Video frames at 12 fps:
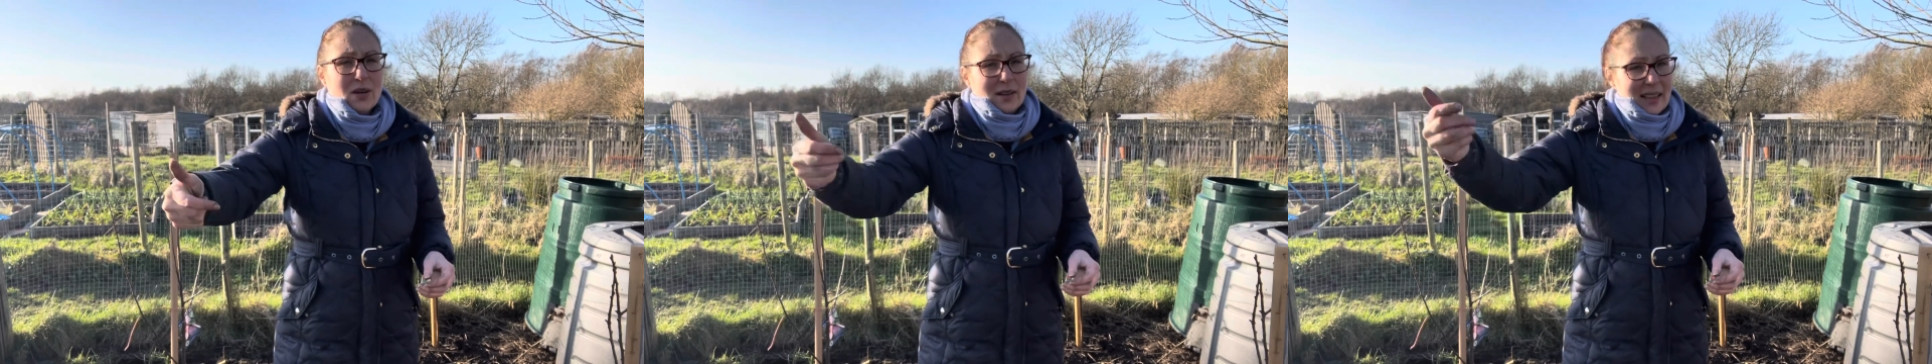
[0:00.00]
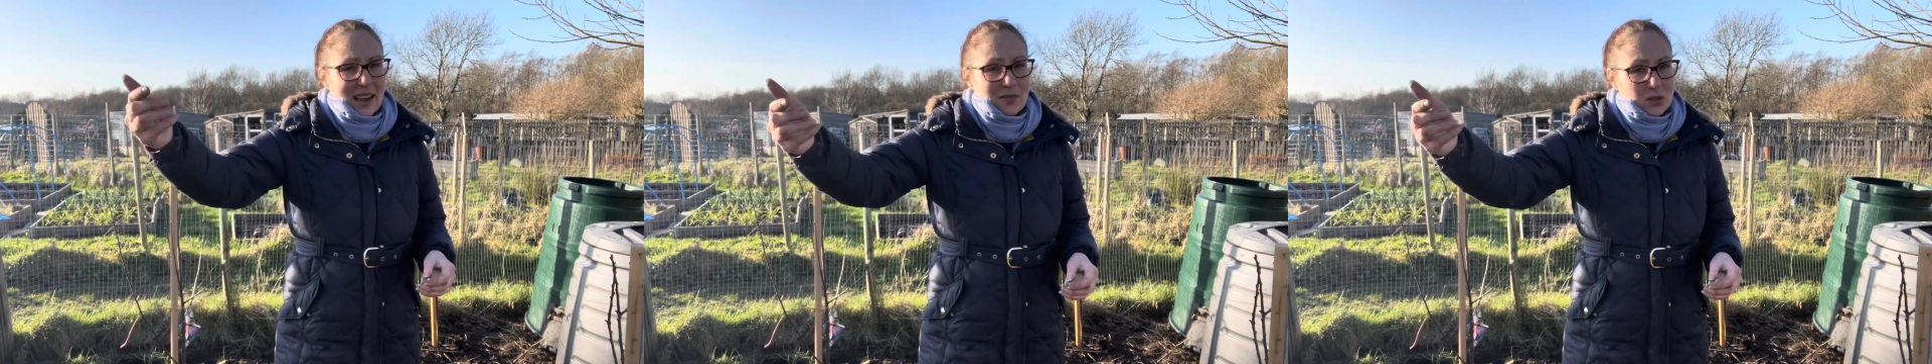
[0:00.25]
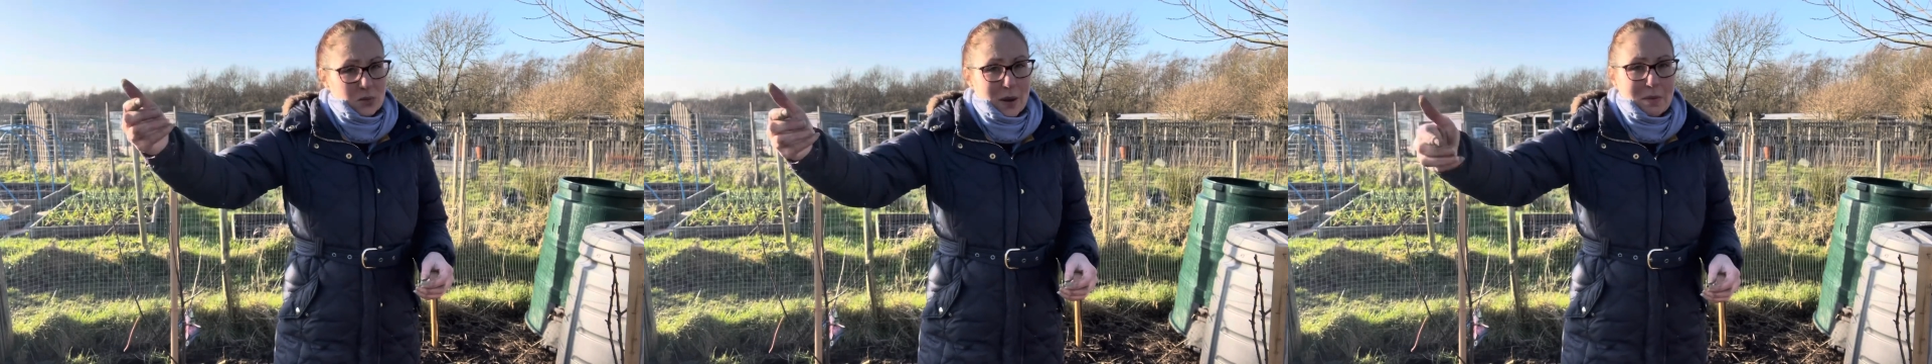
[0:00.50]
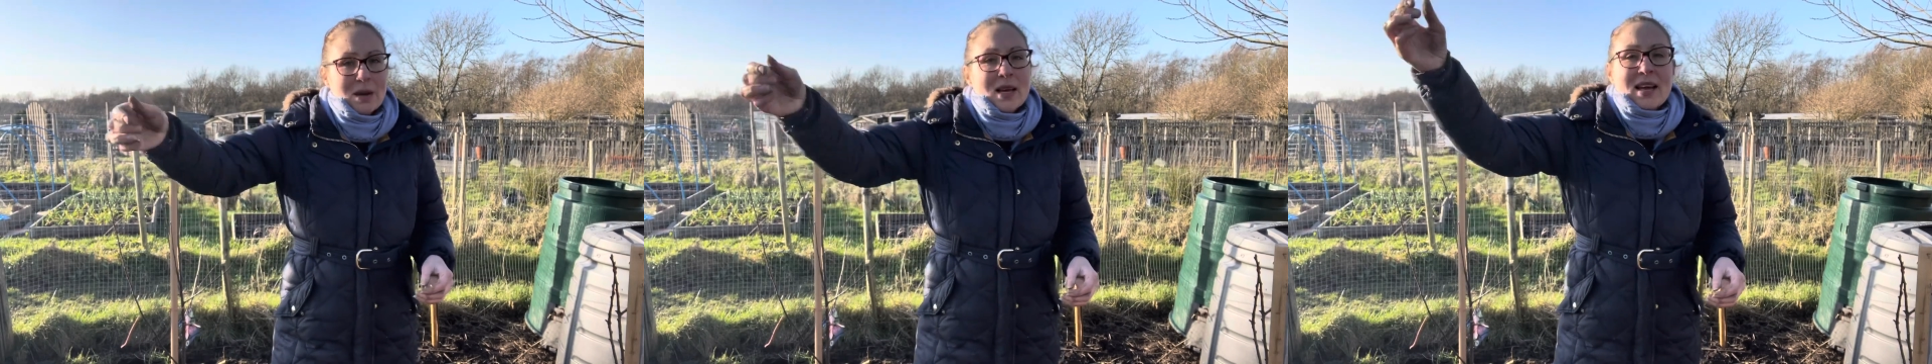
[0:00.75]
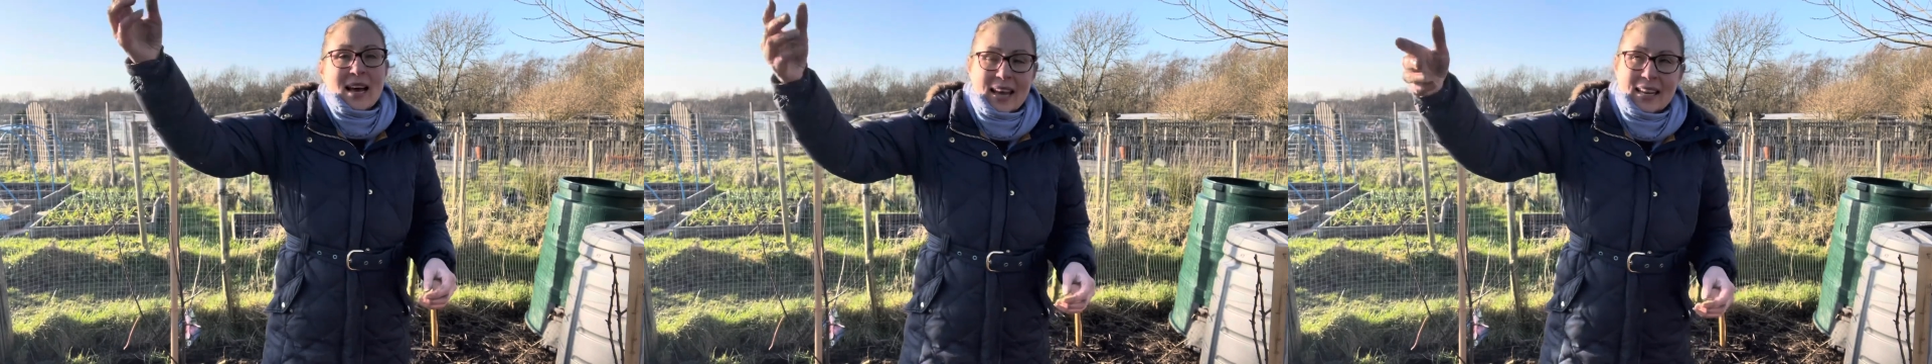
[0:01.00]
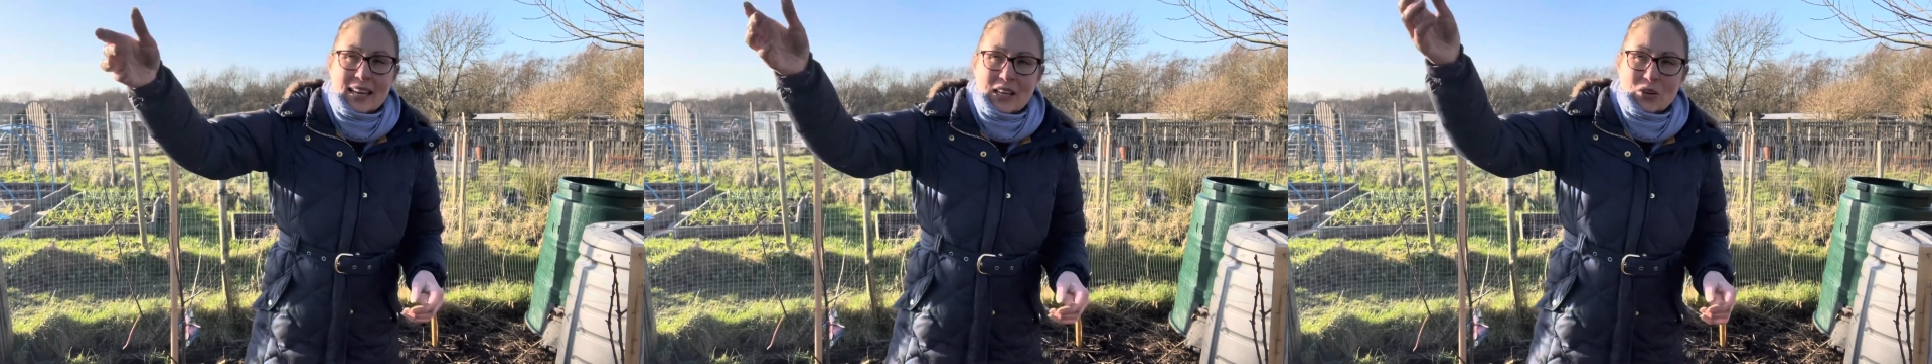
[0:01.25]
They have a swim,
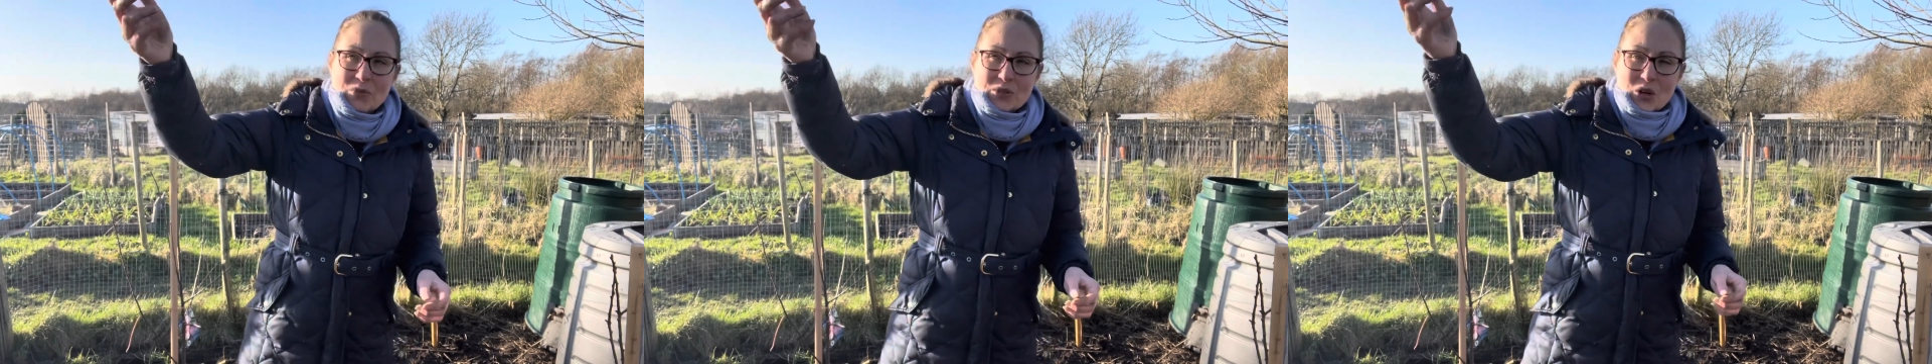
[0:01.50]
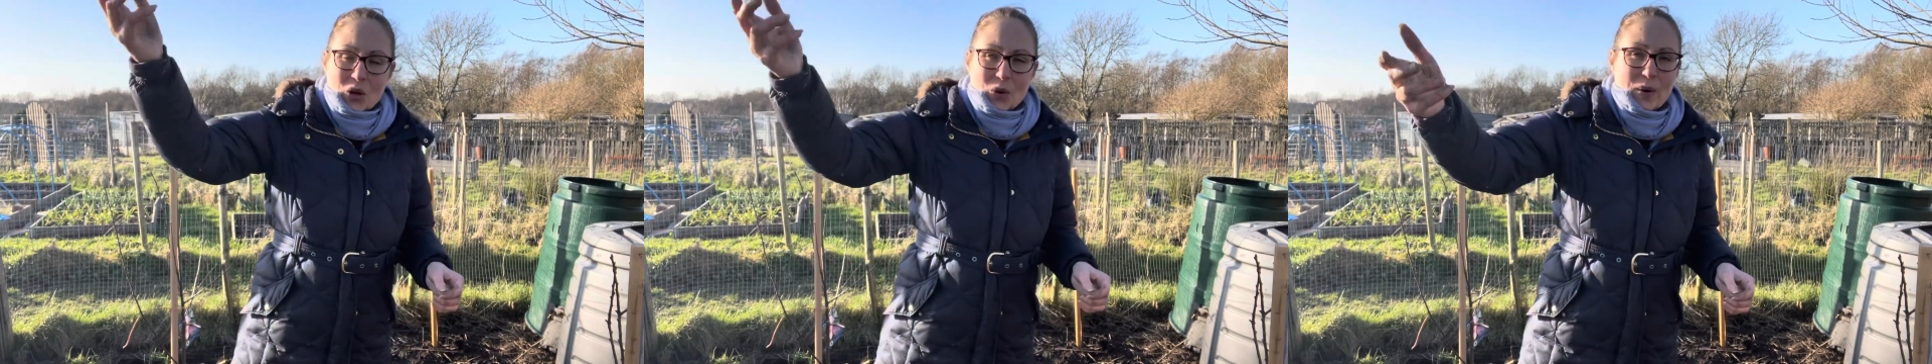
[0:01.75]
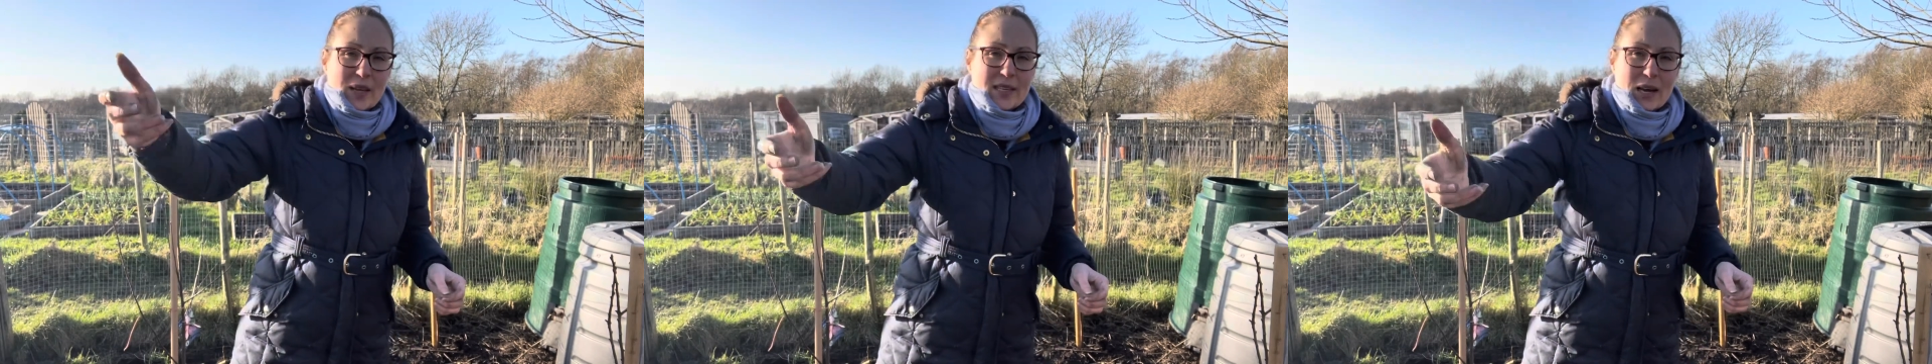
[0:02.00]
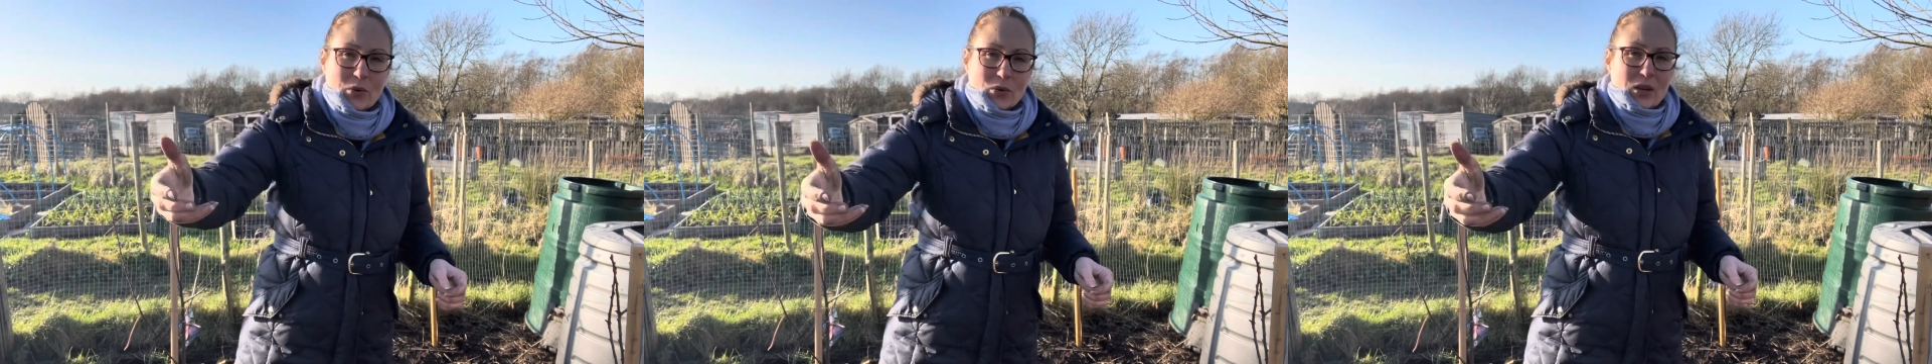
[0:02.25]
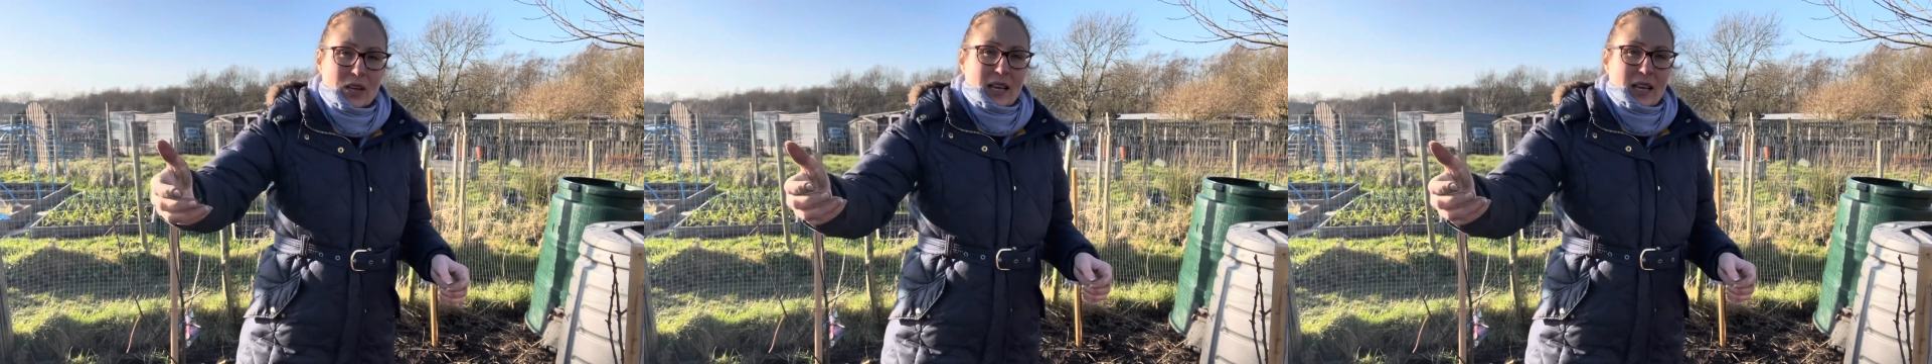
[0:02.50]
and then it comes all the way down